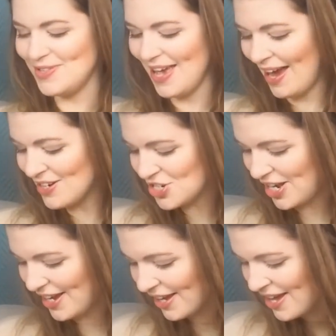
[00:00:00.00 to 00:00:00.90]

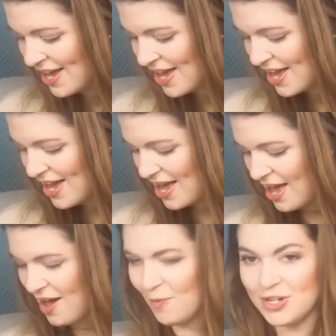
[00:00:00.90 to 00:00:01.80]
edging,
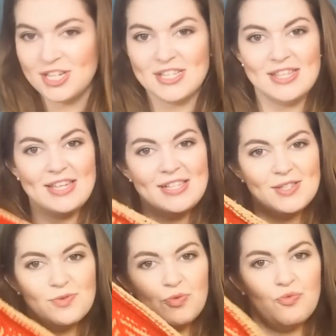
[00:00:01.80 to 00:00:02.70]
which is this
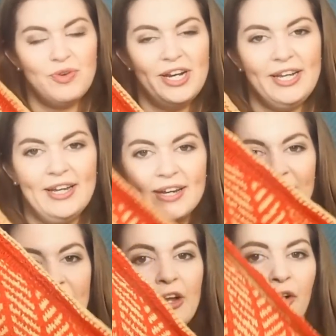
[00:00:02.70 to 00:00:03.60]
really
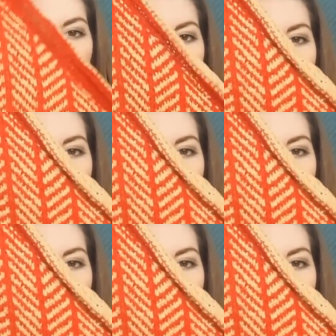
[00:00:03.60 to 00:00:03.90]
long